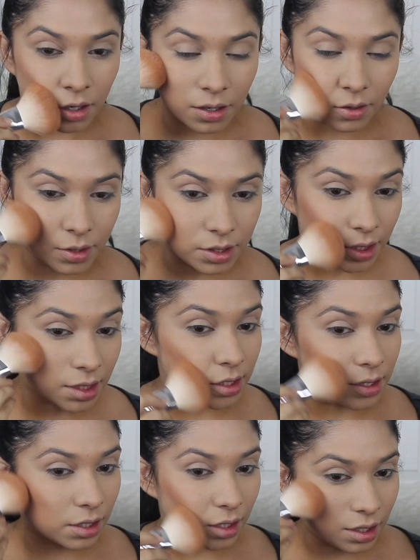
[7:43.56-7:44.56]
which
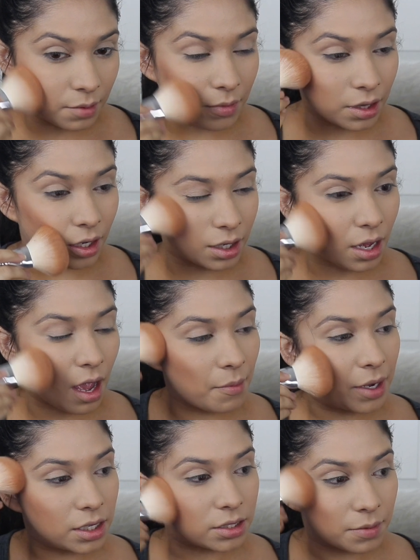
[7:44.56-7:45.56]
is the Milani
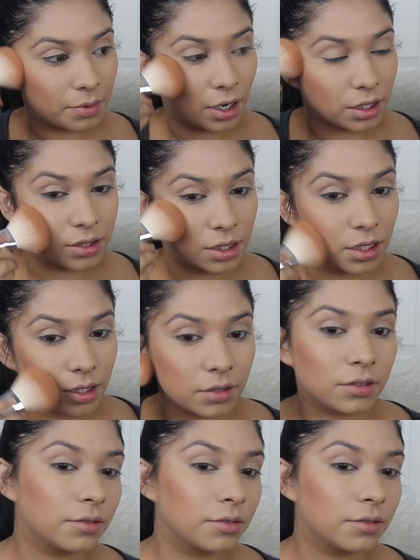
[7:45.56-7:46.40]
Baked Bronzer.